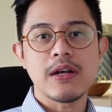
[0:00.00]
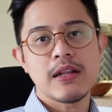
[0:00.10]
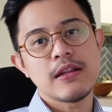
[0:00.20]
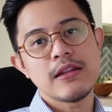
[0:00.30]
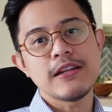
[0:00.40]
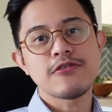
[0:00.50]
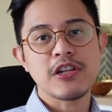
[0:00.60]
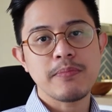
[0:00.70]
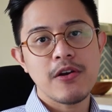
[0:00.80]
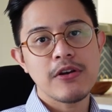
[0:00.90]
and the
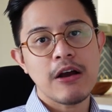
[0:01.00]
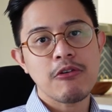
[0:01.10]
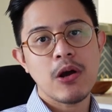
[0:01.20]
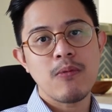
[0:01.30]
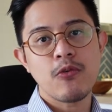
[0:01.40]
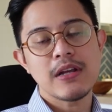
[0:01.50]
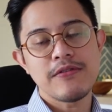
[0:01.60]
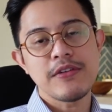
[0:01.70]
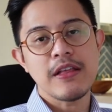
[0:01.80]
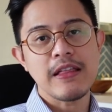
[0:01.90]
transparent outcome for
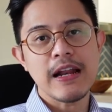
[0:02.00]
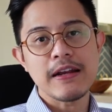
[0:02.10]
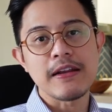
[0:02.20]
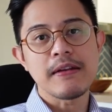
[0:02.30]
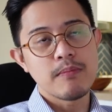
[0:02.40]
everything that I did.